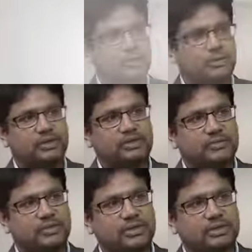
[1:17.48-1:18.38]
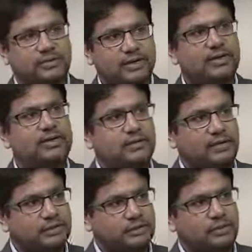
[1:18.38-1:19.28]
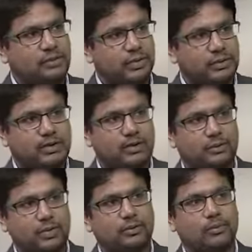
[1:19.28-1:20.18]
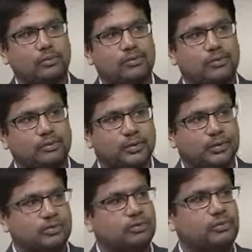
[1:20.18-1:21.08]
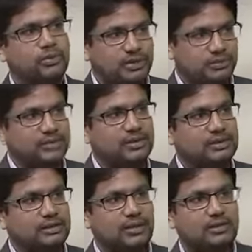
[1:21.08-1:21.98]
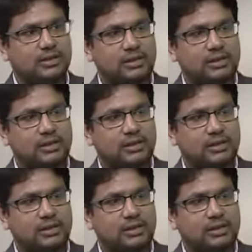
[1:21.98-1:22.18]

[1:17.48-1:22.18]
We look at GPS in a very unconventional way than what most people assume what GPS is about.